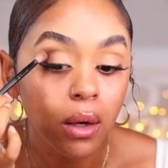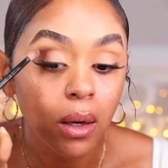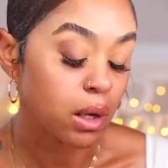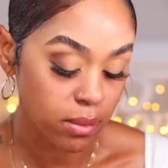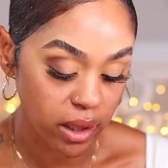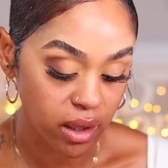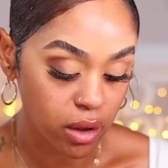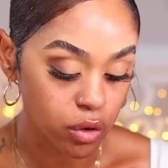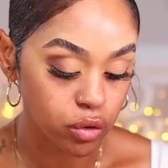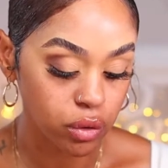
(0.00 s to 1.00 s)
I'm like
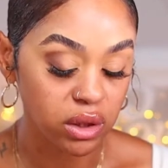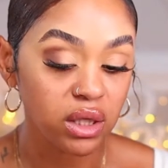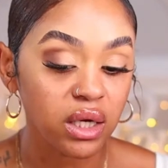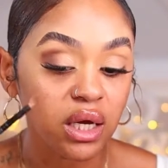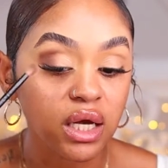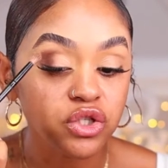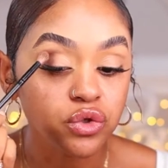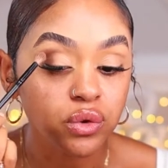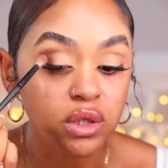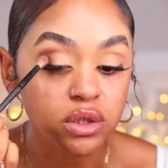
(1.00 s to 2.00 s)
getting
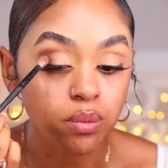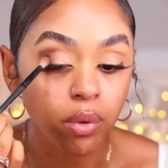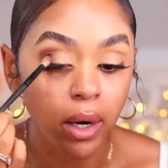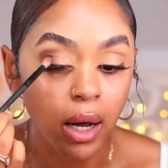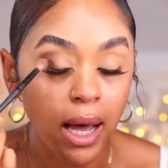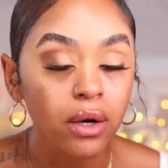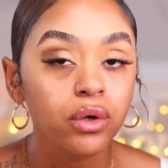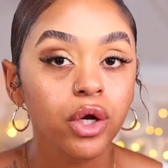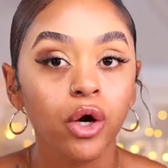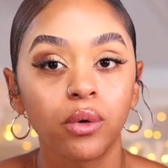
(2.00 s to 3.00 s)
into these brown, I don't
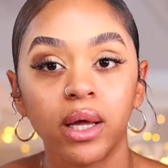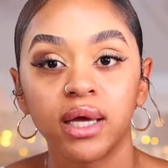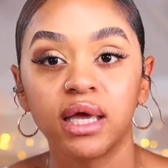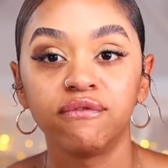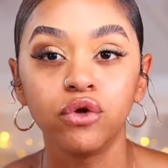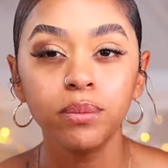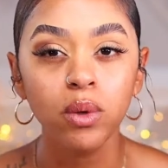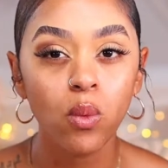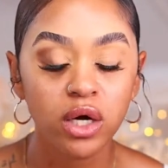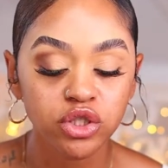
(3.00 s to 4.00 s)
know, like if you've
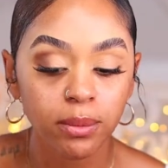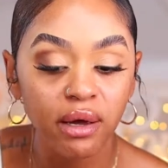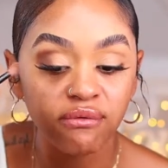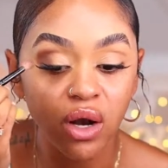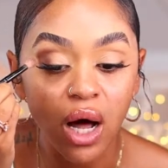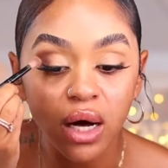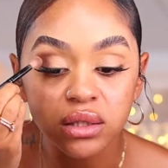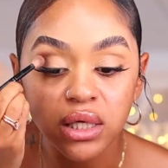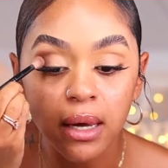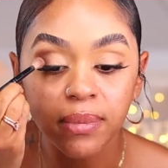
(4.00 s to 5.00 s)
been watching my
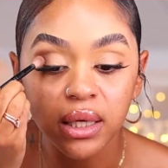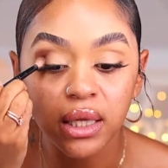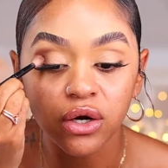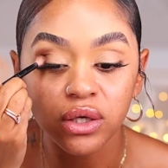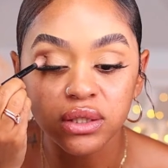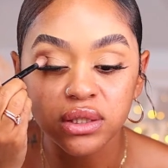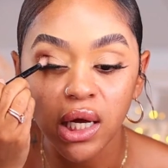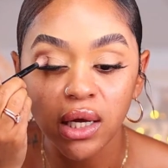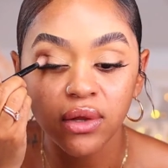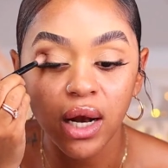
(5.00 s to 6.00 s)
vlogs, I've been literally
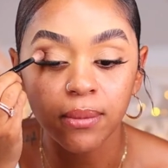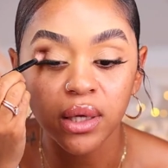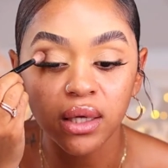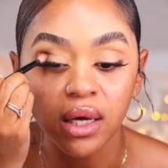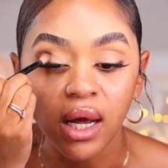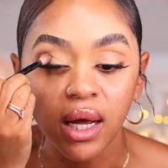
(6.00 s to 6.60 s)
saying that I've been